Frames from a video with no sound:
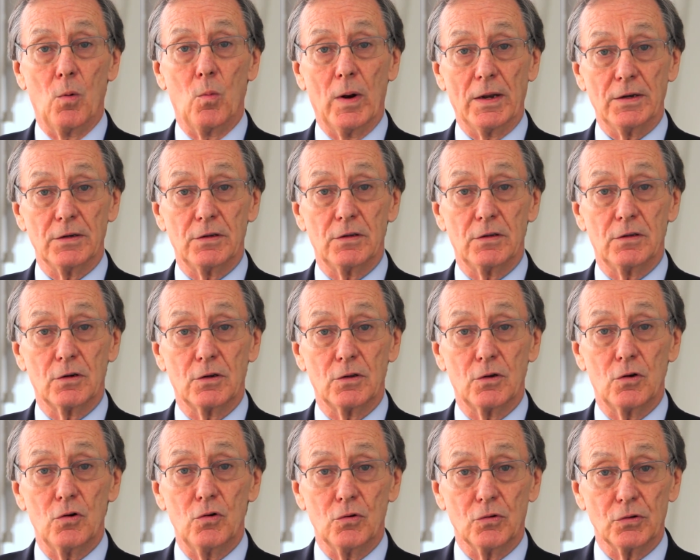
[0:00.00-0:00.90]
went to
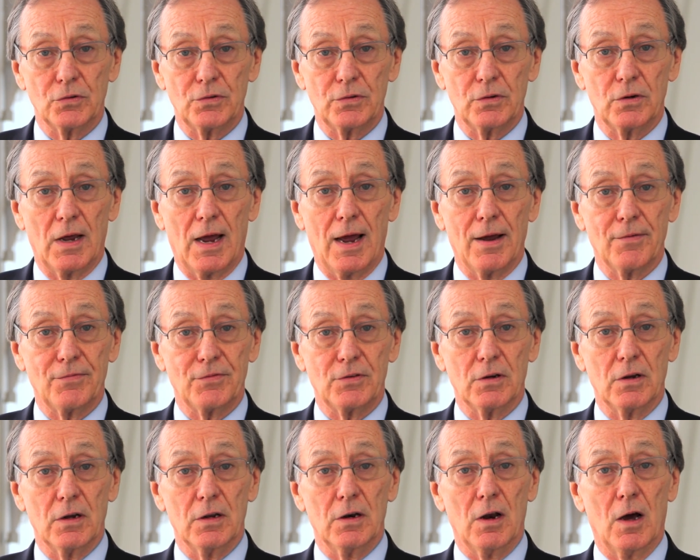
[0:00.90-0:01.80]
court
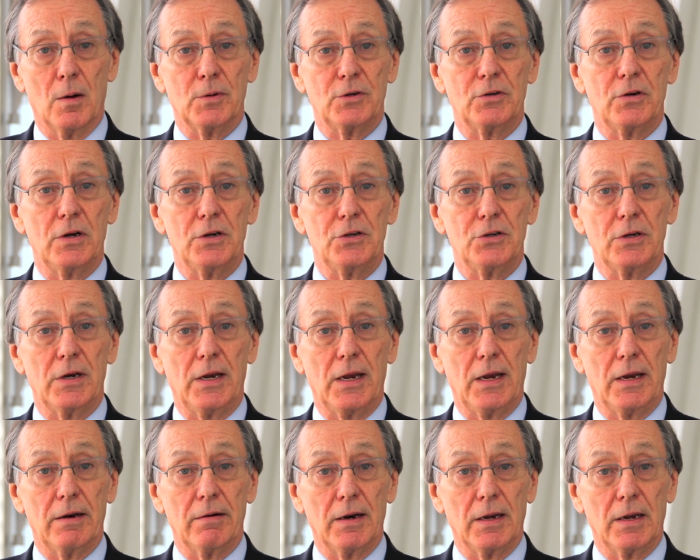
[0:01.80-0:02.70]
after an arbitration
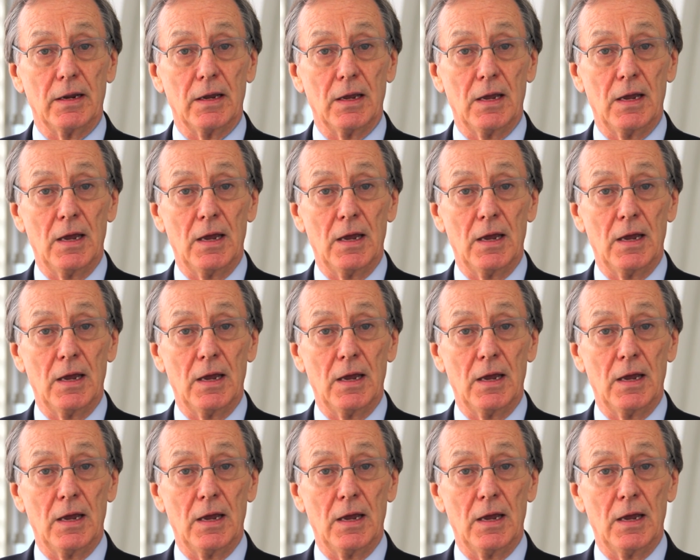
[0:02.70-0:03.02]
hearing,